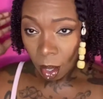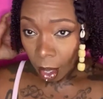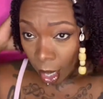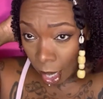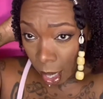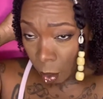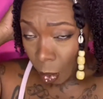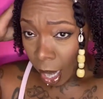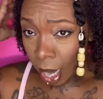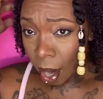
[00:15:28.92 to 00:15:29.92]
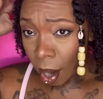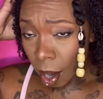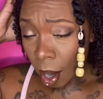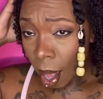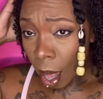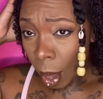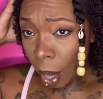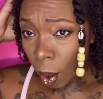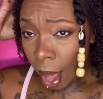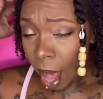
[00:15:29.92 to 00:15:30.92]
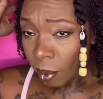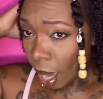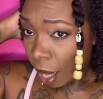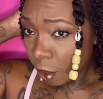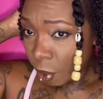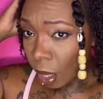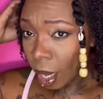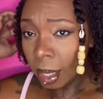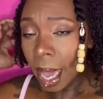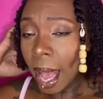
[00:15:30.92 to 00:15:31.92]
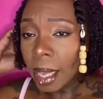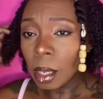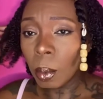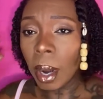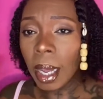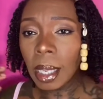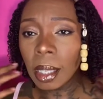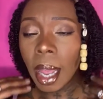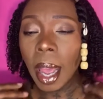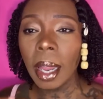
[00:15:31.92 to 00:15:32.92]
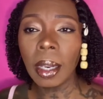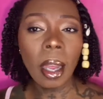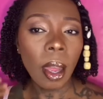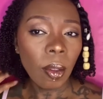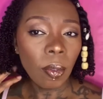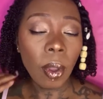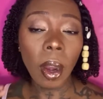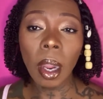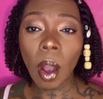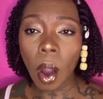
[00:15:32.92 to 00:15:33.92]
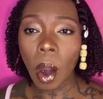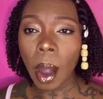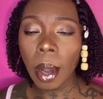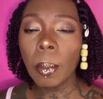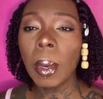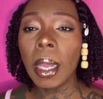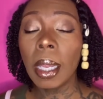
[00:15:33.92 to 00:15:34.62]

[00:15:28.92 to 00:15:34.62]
And my hair, I don't have like really a cast to break. It's not very hard, but